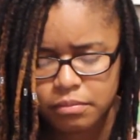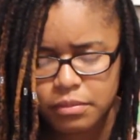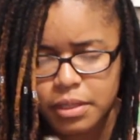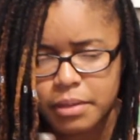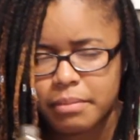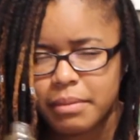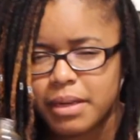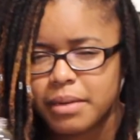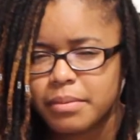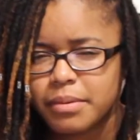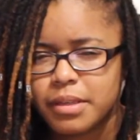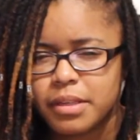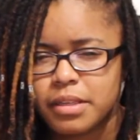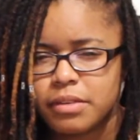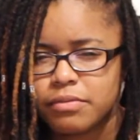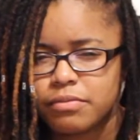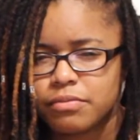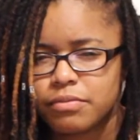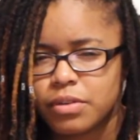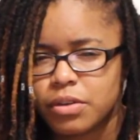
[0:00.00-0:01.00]
It might
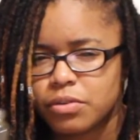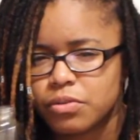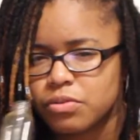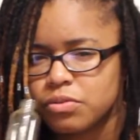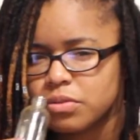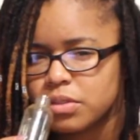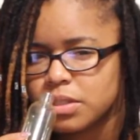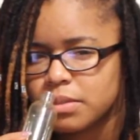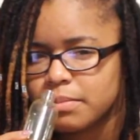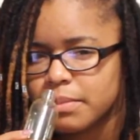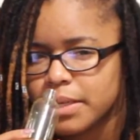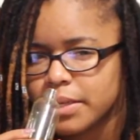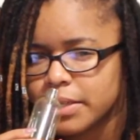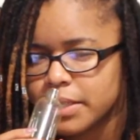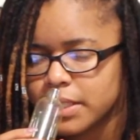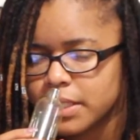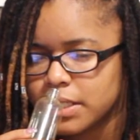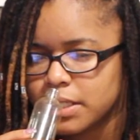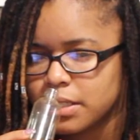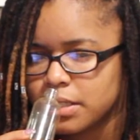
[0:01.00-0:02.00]
be
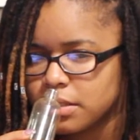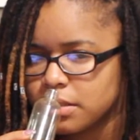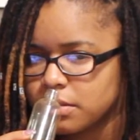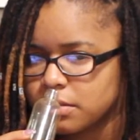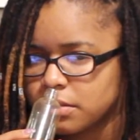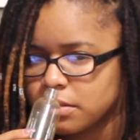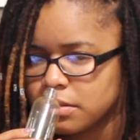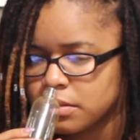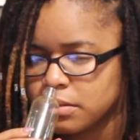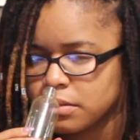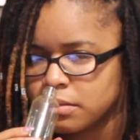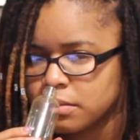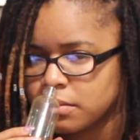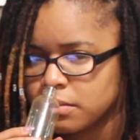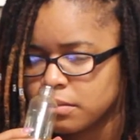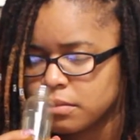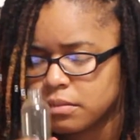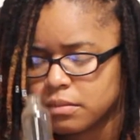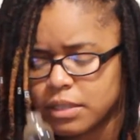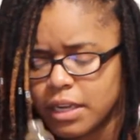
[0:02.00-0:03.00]
rosemary.
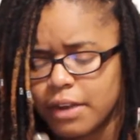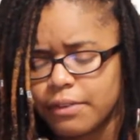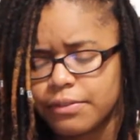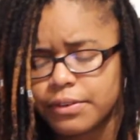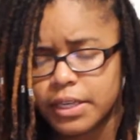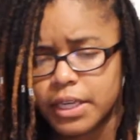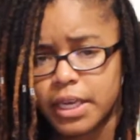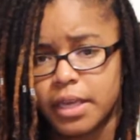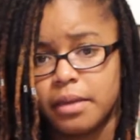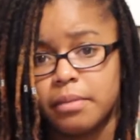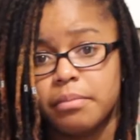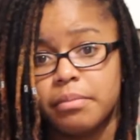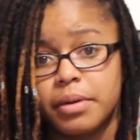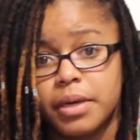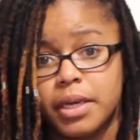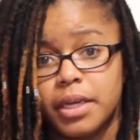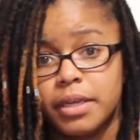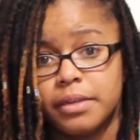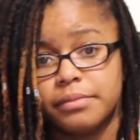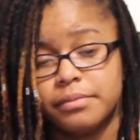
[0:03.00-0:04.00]
I forget,
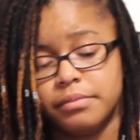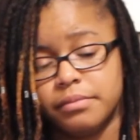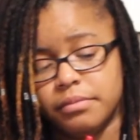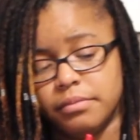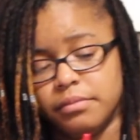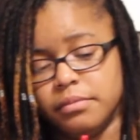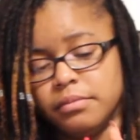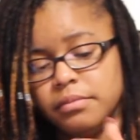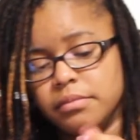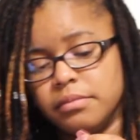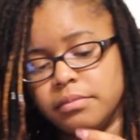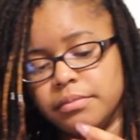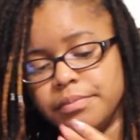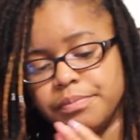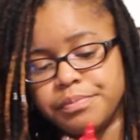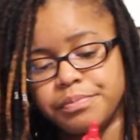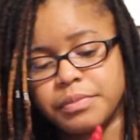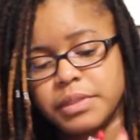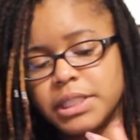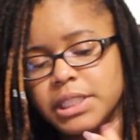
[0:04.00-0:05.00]
but
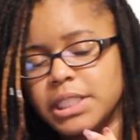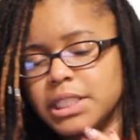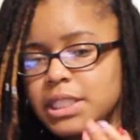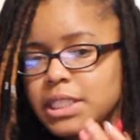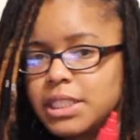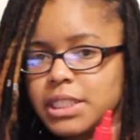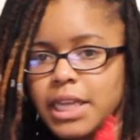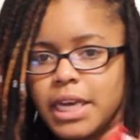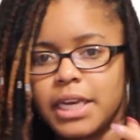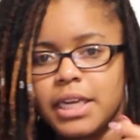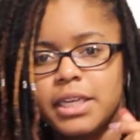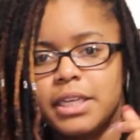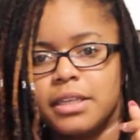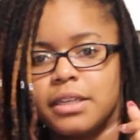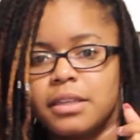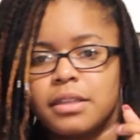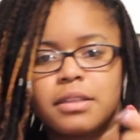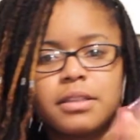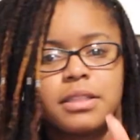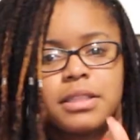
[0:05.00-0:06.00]
this is like
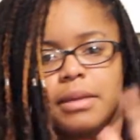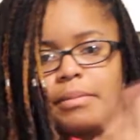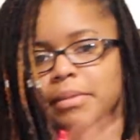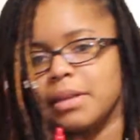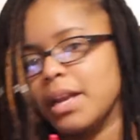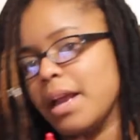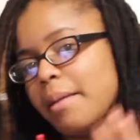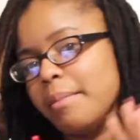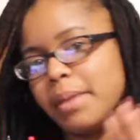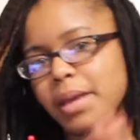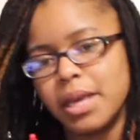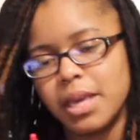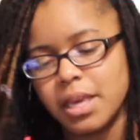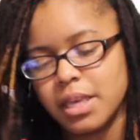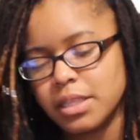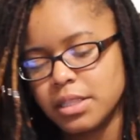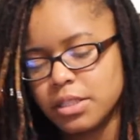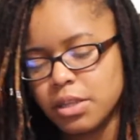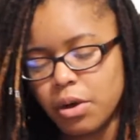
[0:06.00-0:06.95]
a something I made.